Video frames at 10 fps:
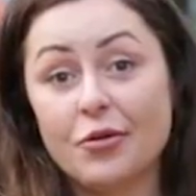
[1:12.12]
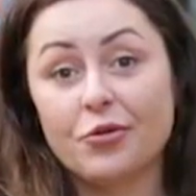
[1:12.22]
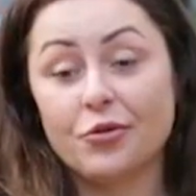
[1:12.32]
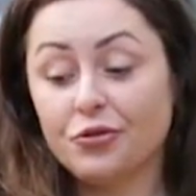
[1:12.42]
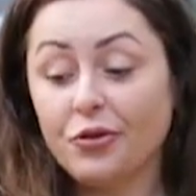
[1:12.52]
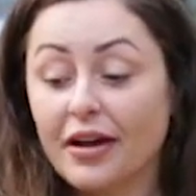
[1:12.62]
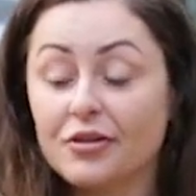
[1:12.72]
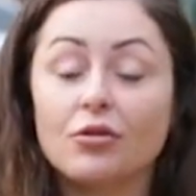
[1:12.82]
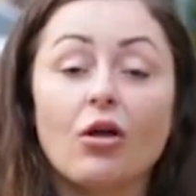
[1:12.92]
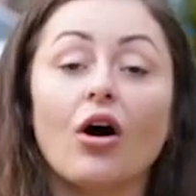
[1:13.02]
that will
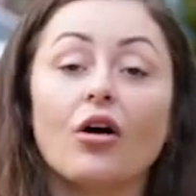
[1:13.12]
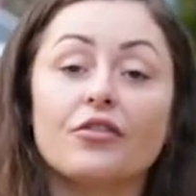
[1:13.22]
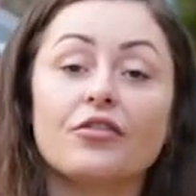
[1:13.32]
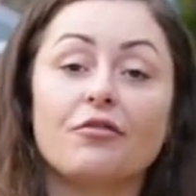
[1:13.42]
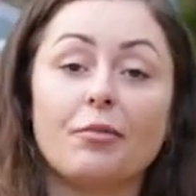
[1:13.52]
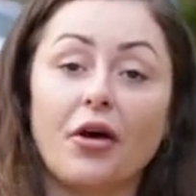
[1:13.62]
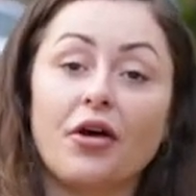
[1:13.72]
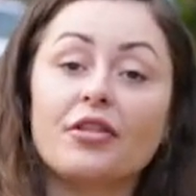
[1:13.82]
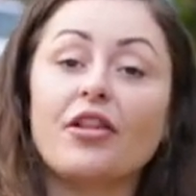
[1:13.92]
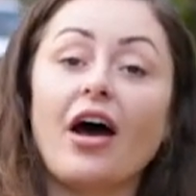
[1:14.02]
attract lots of
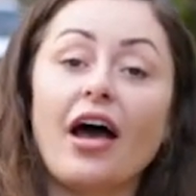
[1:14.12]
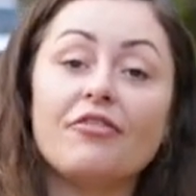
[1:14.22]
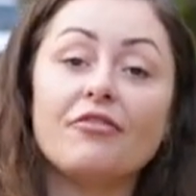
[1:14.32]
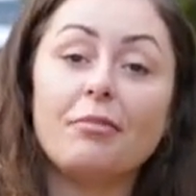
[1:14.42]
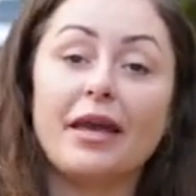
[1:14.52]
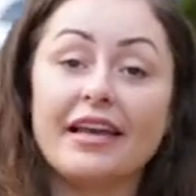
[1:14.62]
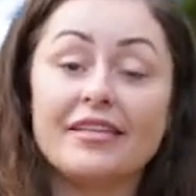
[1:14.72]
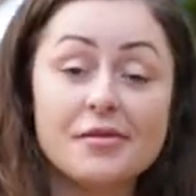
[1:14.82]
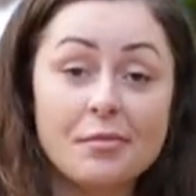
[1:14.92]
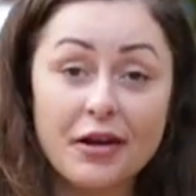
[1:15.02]
bird life,
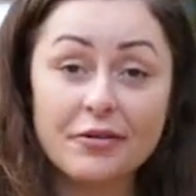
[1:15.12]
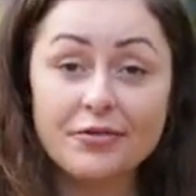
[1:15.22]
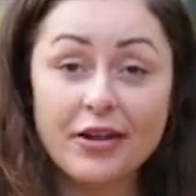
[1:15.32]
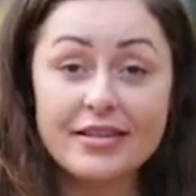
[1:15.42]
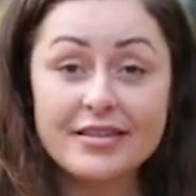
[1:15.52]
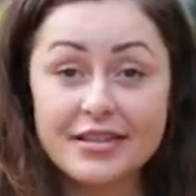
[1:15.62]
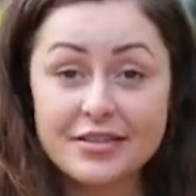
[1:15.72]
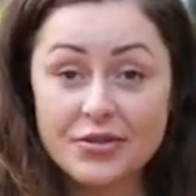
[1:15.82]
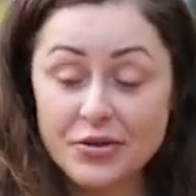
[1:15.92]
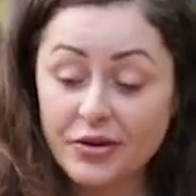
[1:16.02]
bees and butterflies
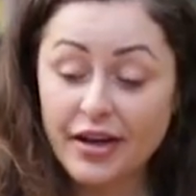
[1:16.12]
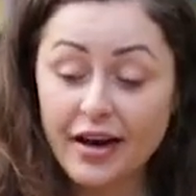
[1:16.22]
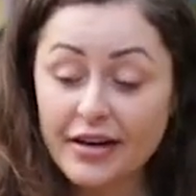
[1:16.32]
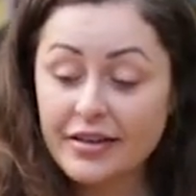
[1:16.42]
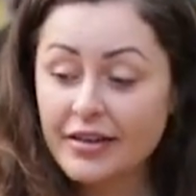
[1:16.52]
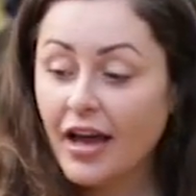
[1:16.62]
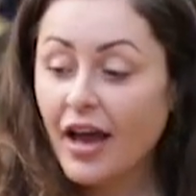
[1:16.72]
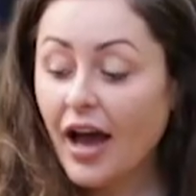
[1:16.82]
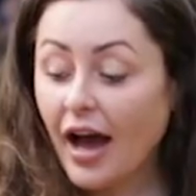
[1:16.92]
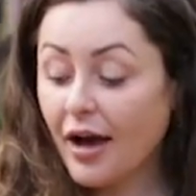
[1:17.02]
into your garden.
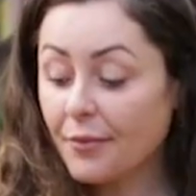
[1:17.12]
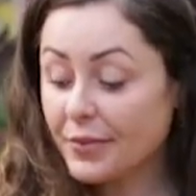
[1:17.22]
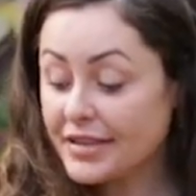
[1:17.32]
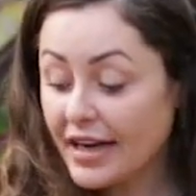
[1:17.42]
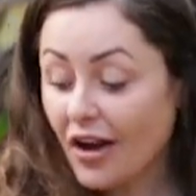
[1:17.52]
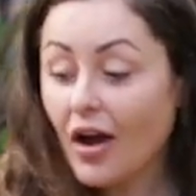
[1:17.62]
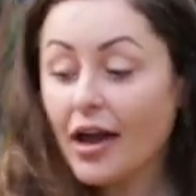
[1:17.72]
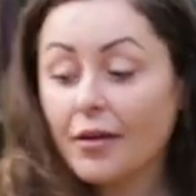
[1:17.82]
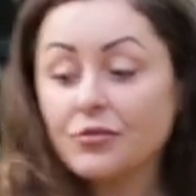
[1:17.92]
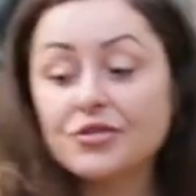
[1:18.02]
But today
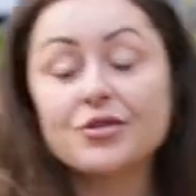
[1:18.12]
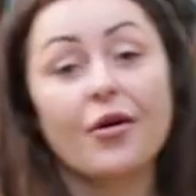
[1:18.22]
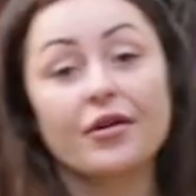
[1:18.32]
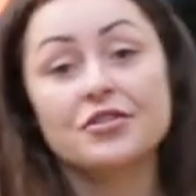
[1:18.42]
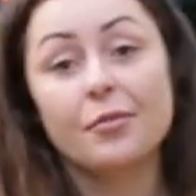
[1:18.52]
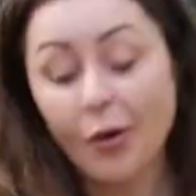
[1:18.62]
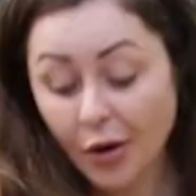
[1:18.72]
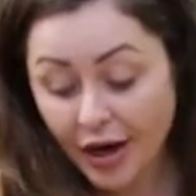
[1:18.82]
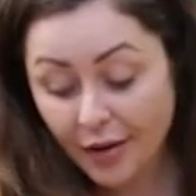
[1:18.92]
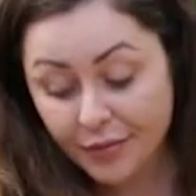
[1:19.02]
I am just going to
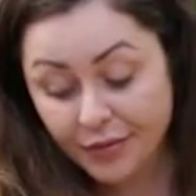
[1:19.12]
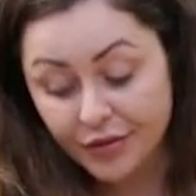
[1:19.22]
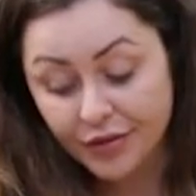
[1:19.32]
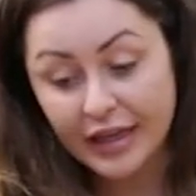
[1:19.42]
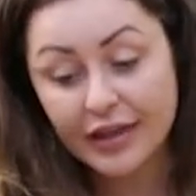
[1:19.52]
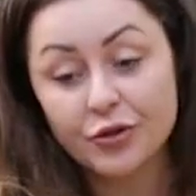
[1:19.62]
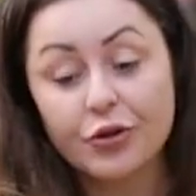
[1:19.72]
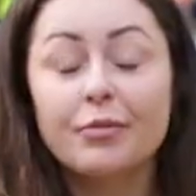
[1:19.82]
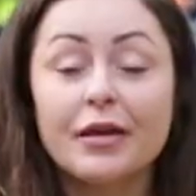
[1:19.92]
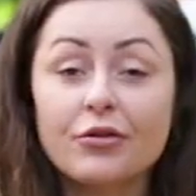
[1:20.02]
pot up the
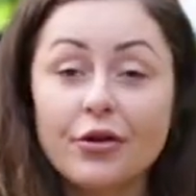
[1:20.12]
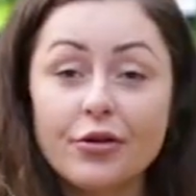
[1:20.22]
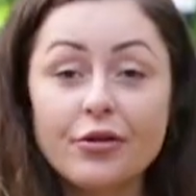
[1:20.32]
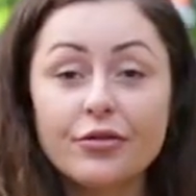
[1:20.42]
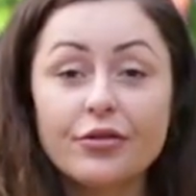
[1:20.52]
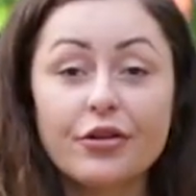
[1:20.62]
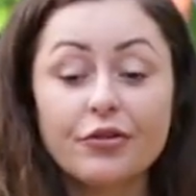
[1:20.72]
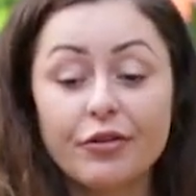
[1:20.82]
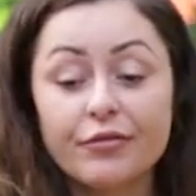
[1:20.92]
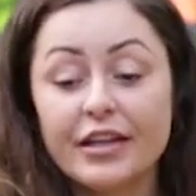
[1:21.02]
lupulou, a
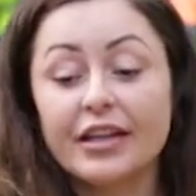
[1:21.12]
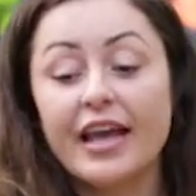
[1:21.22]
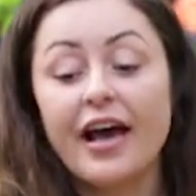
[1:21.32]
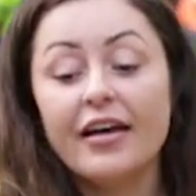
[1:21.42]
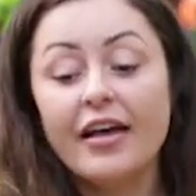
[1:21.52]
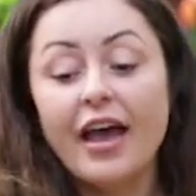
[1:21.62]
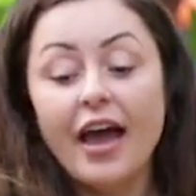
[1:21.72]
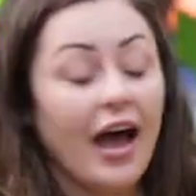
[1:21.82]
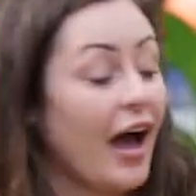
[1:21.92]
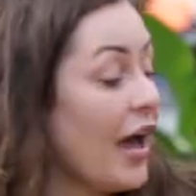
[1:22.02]
grevillea,
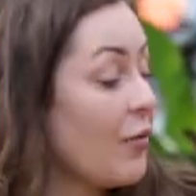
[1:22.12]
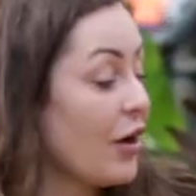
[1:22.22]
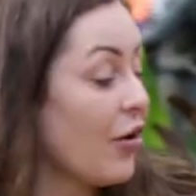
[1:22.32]
and we're